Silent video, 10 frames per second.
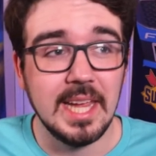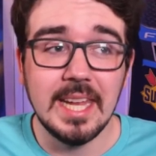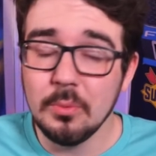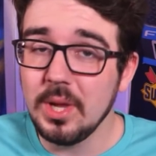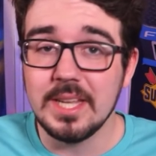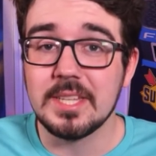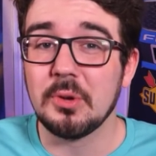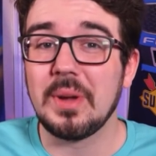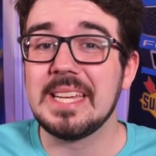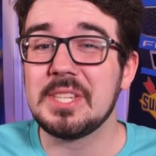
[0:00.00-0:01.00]
He didn't win
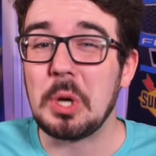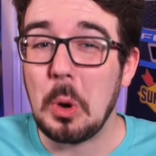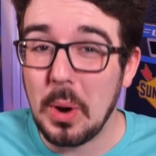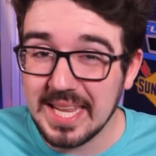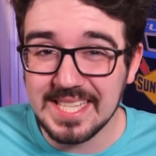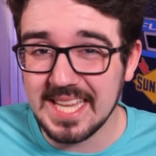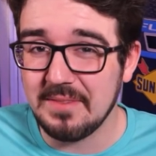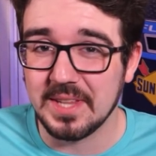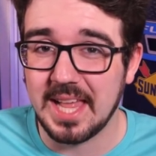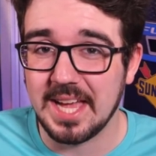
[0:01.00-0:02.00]
until race
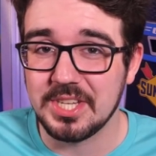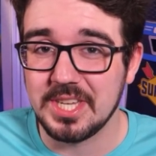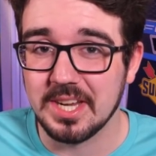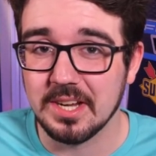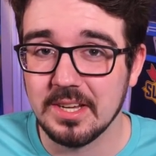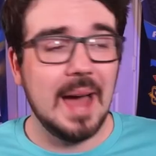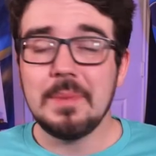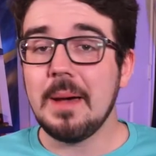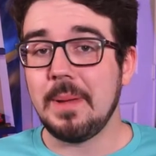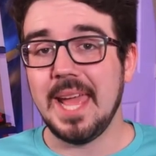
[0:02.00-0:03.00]
27 last year. I'm
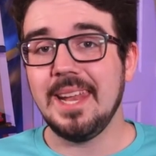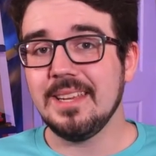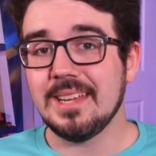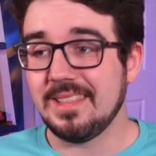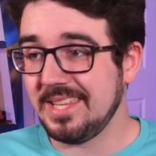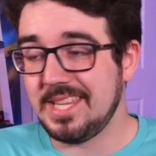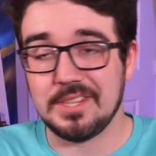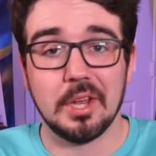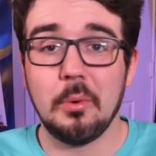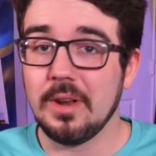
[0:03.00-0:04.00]
not panicked. I think
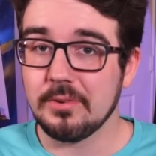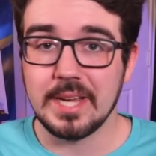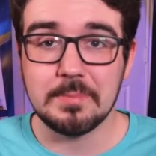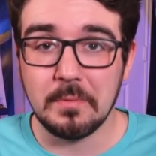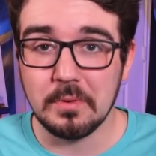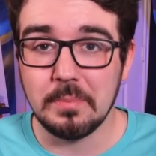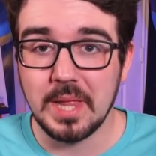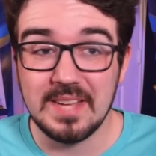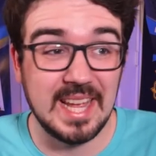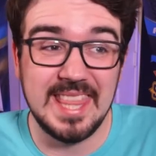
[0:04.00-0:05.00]
he's gonna win a race before the
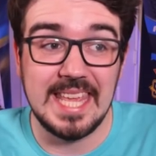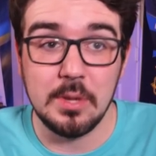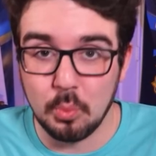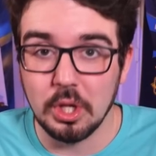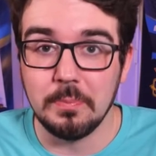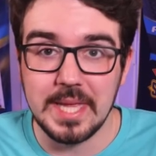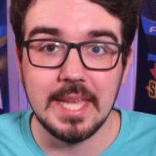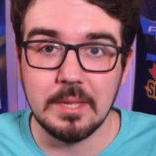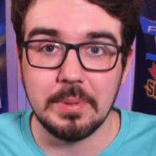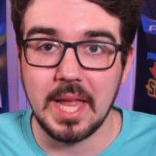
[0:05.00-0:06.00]
playoffs. I think he will be
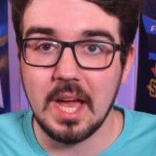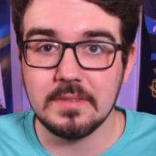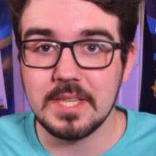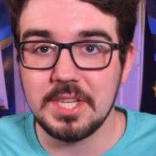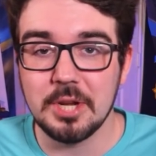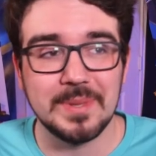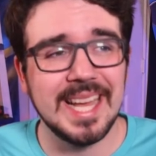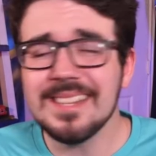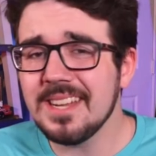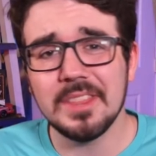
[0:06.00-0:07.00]
in the playoffs this year, but
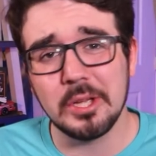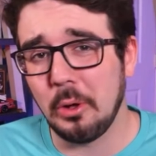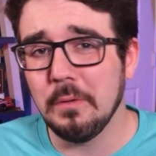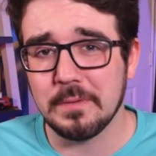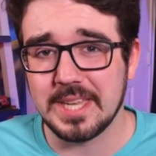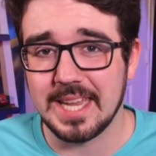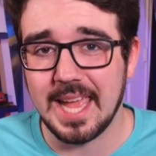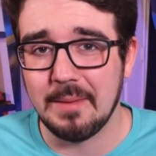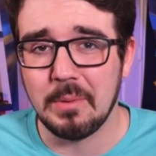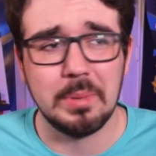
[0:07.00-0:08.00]
that's not the goal for Denny
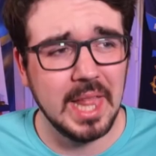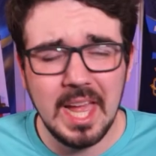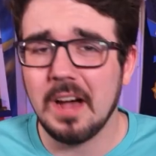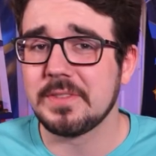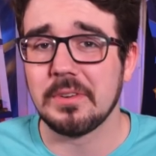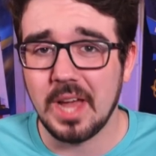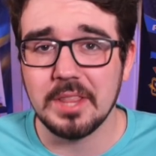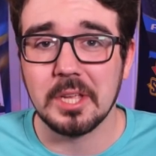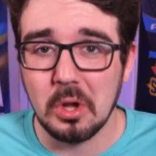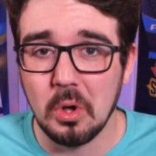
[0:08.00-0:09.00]
Hamlin. Playoffs are
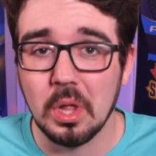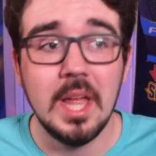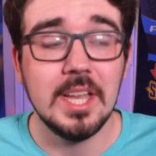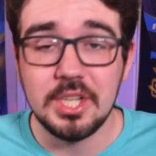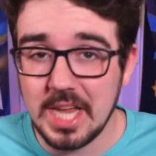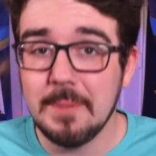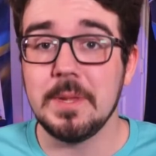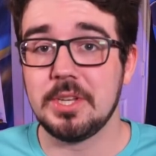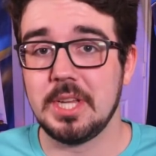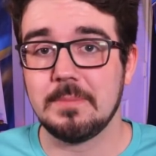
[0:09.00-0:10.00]
not the goal.
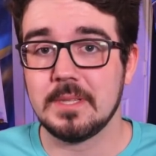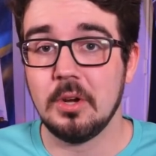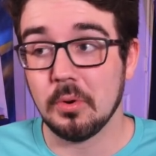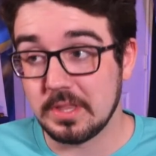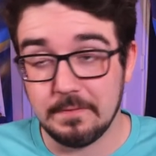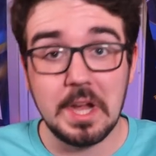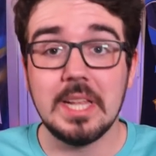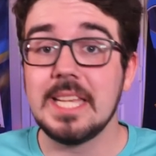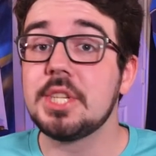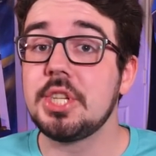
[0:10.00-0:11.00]
Championships, or at the
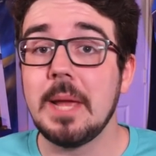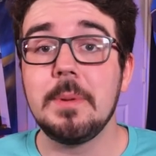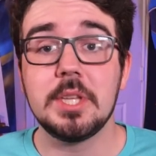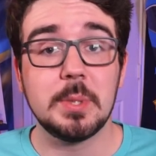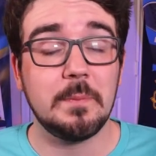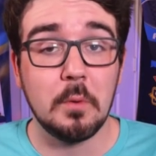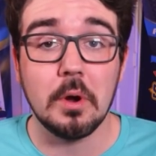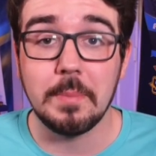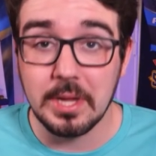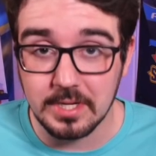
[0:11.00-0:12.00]
very least, championship
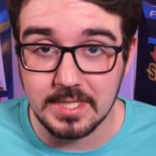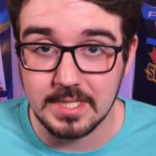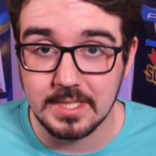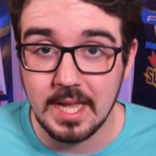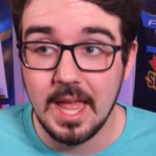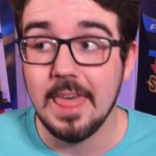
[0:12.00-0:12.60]
4 appearances.